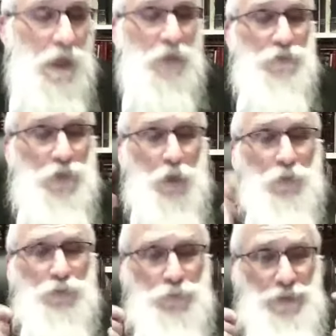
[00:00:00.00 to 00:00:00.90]

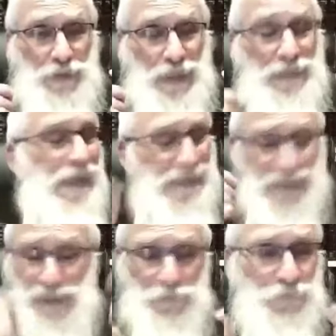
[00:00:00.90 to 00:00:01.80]
Adultery and
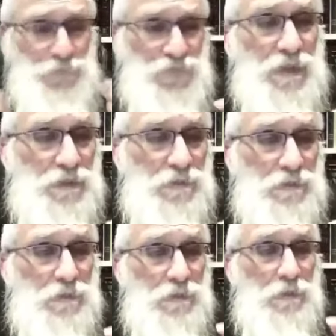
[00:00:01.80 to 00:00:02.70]
any other
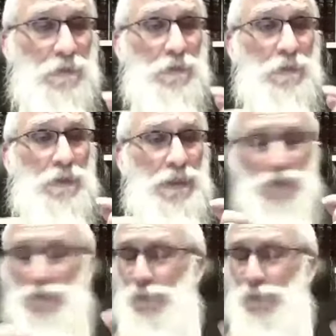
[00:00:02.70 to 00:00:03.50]
sin is